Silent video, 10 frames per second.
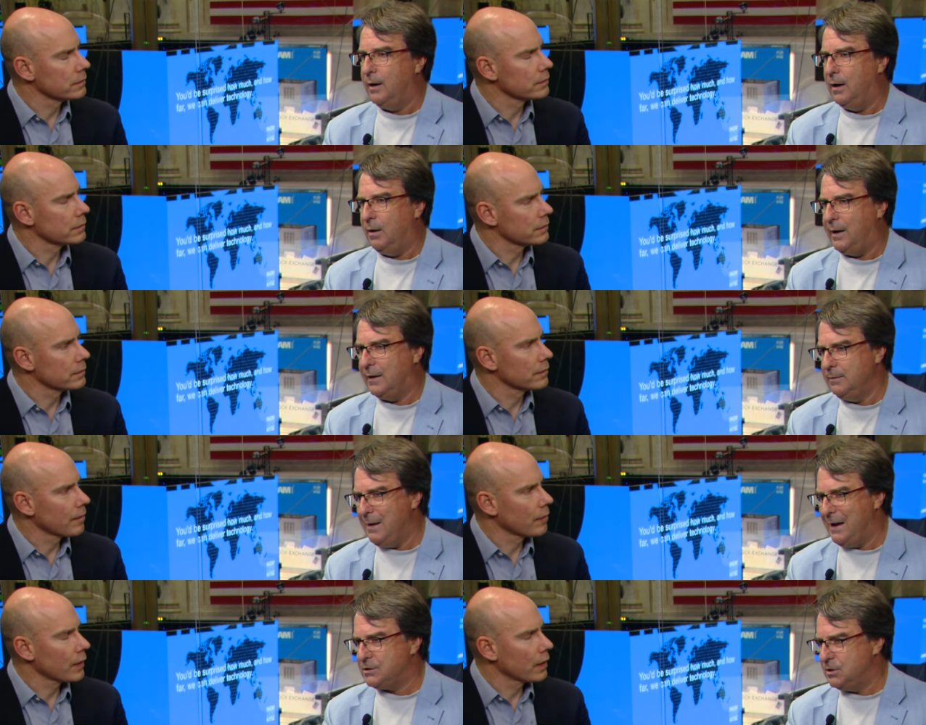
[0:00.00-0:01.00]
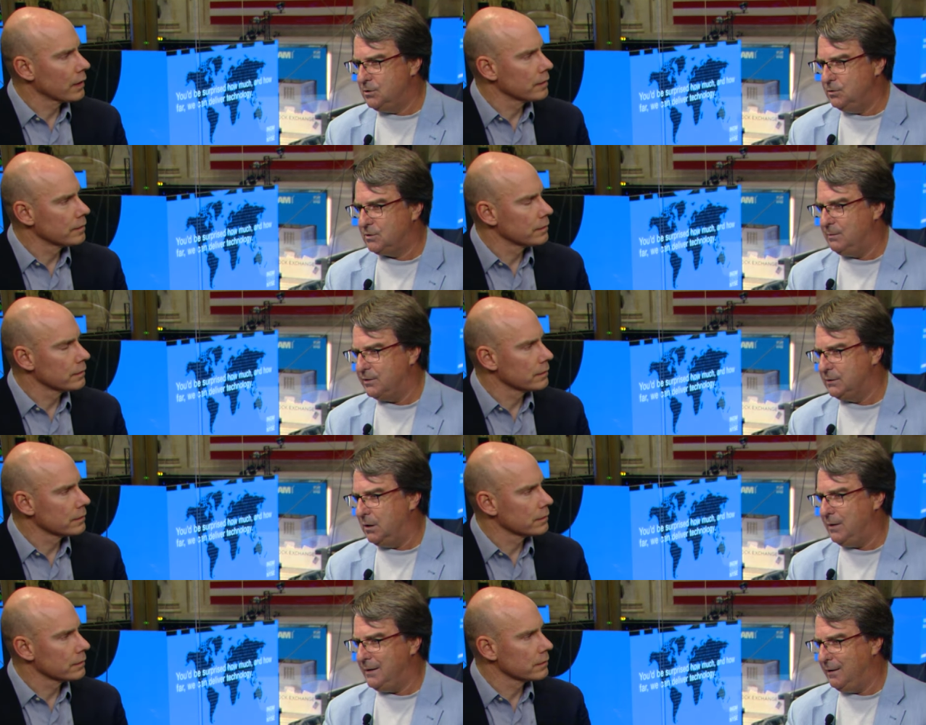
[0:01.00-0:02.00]
Speaker 1: Uh, I can match and do some of this
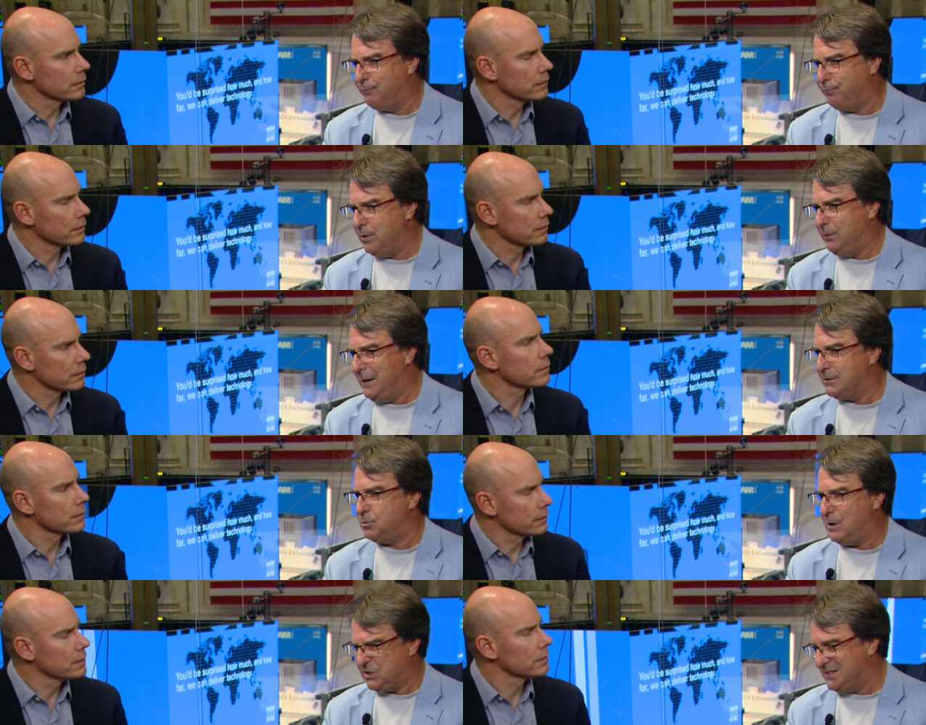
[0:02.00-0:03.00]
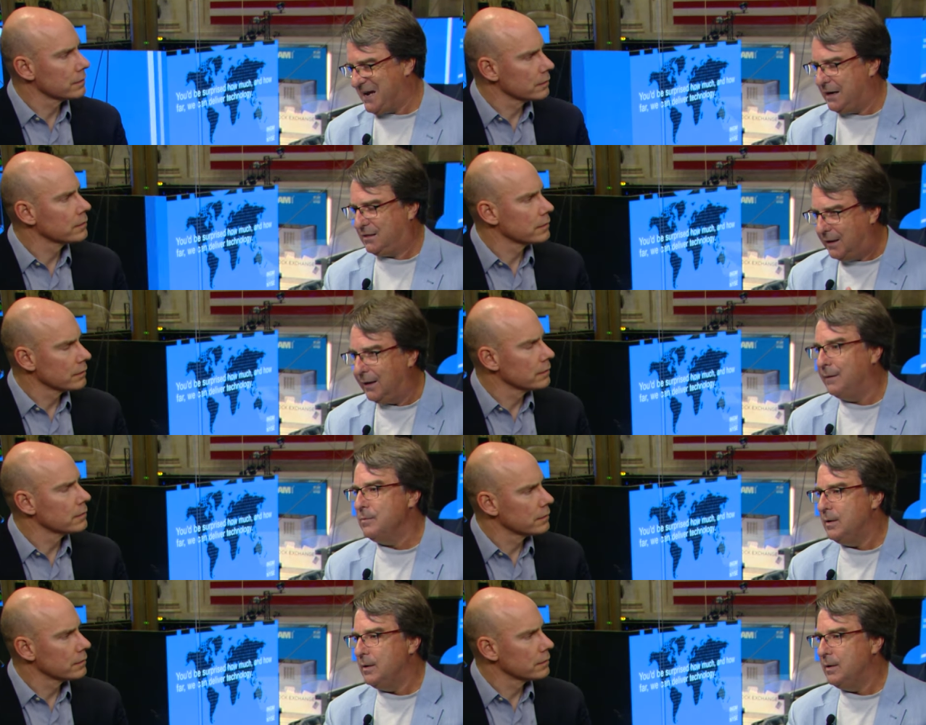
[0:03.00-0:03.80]
low-hanging, frequently asked questions kind of thing.